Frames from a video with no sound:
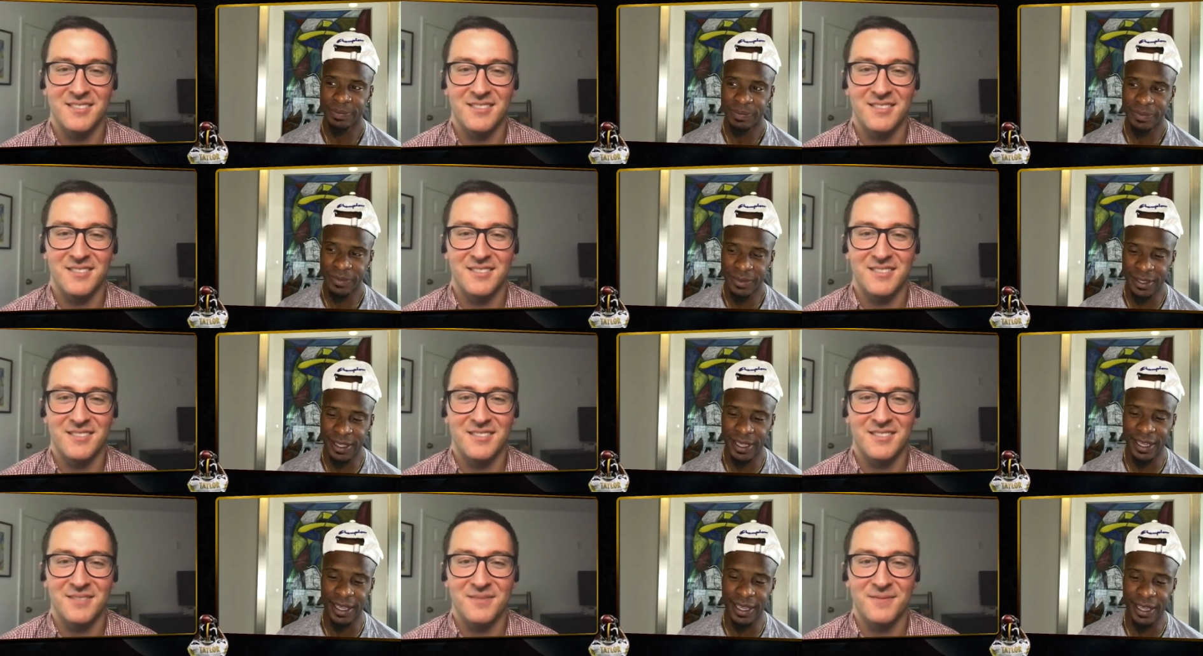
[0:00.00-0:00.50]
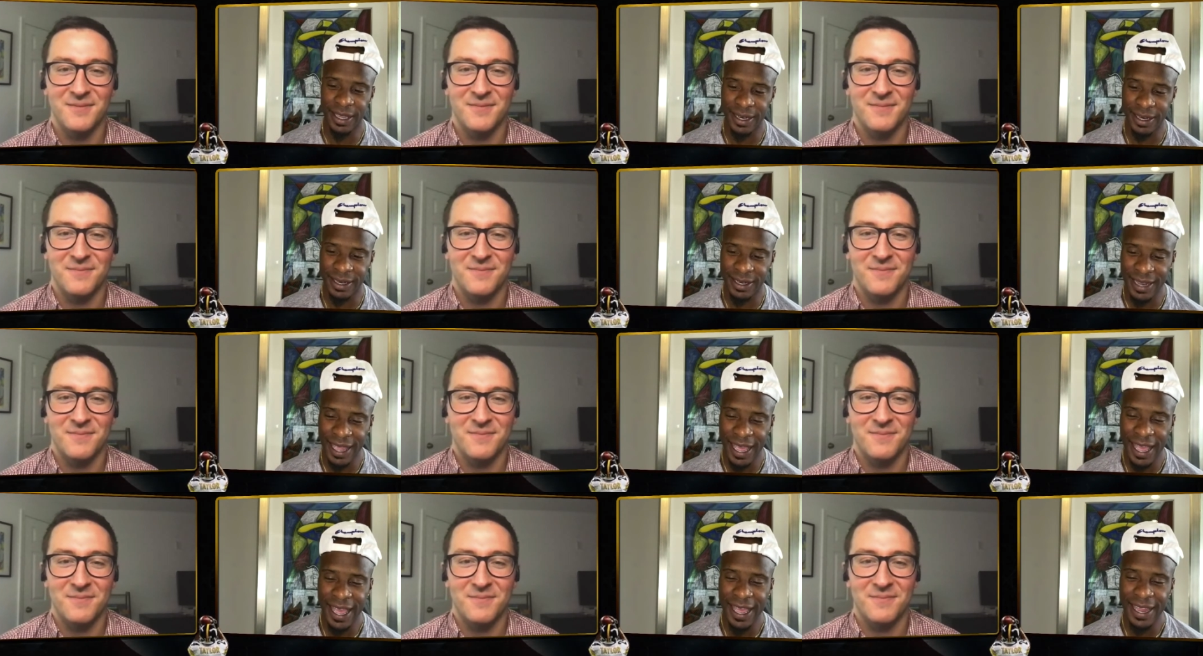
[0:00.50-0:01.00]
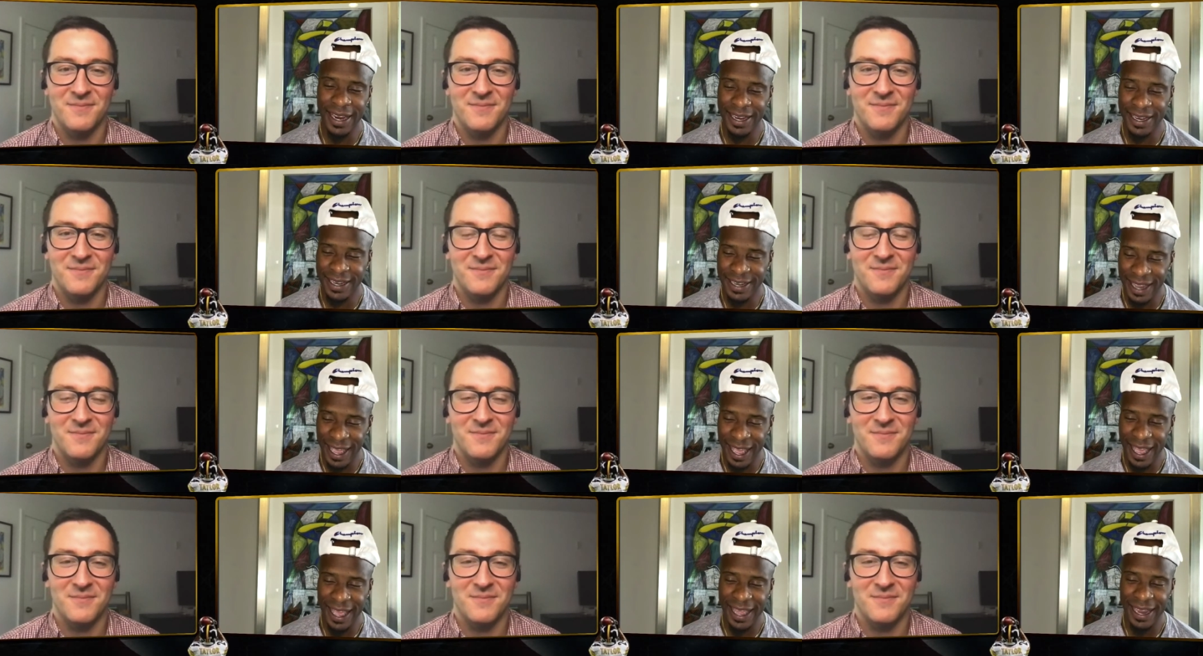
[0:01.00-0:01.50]
Speaker 1: than daddy,
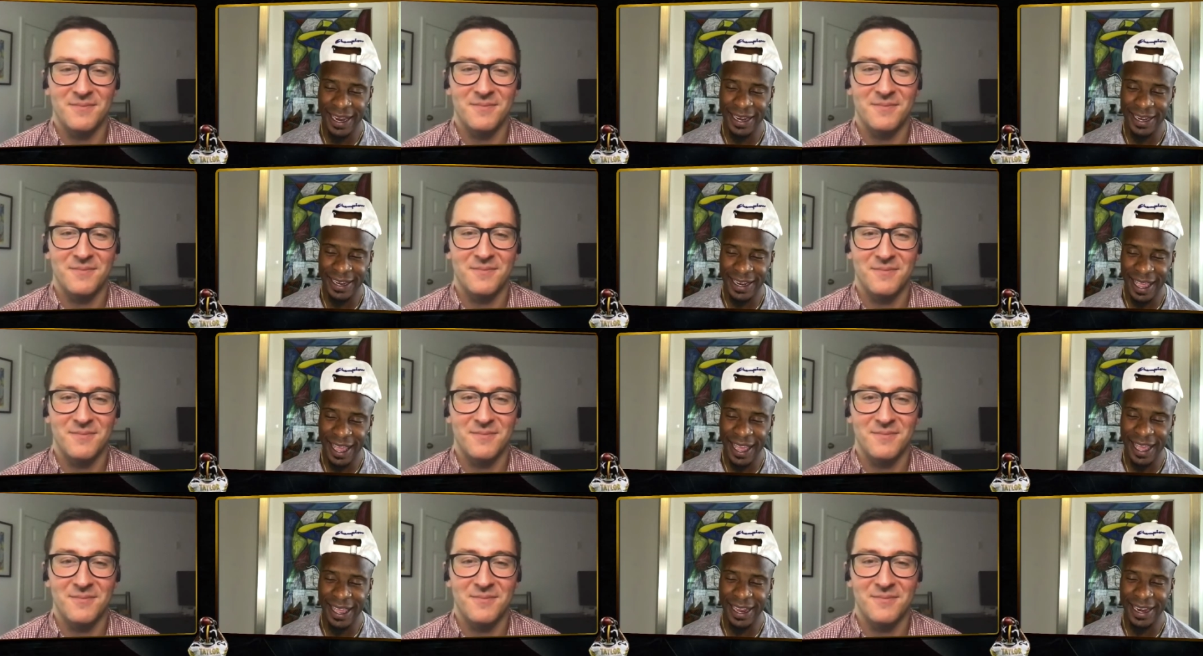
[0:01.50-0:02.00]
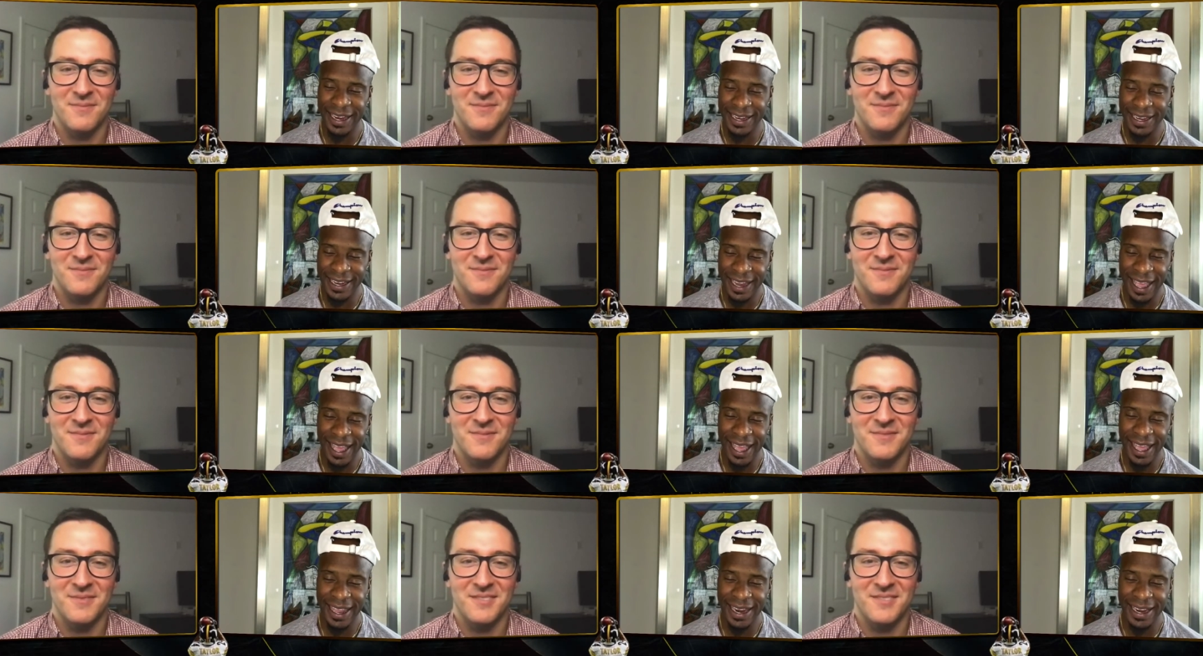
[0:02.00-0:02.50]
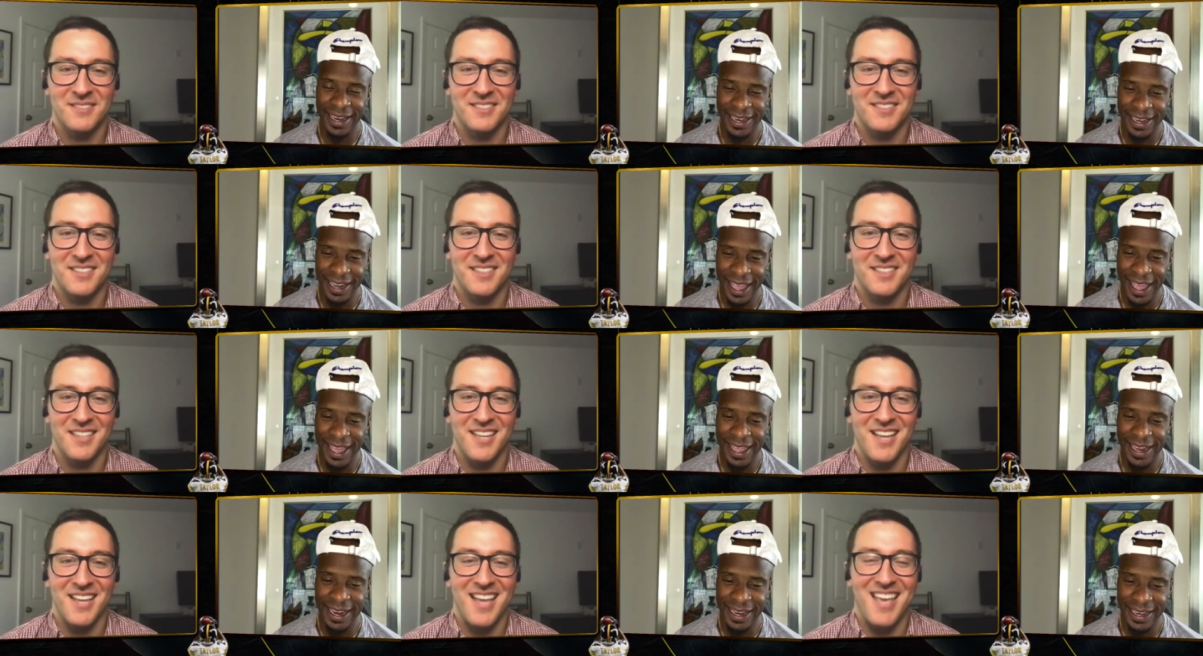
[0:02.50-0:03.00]
daddy, daddy, daddy,
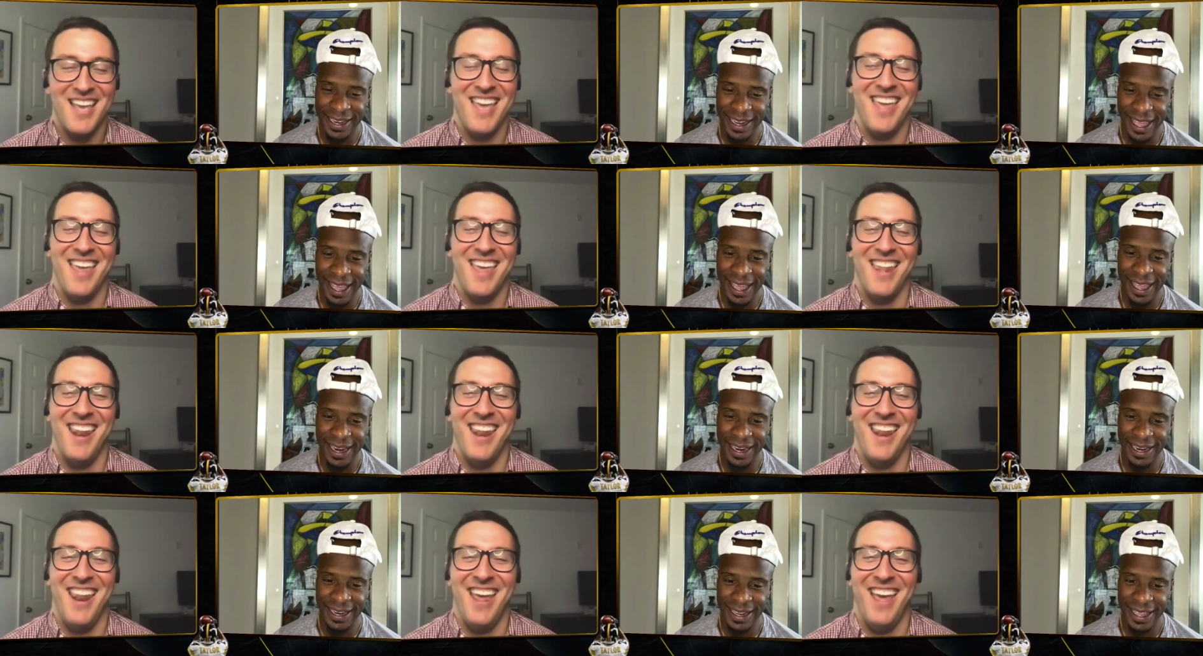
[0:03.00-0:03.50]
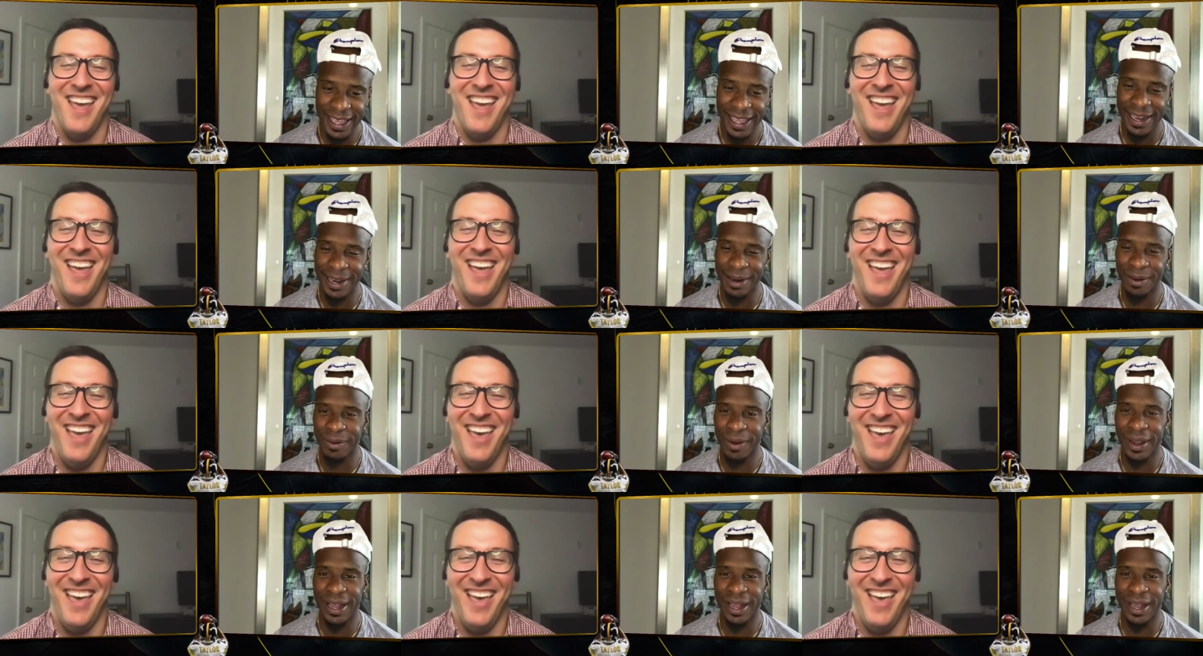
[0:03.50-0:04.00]
daddy, daddy, daddy.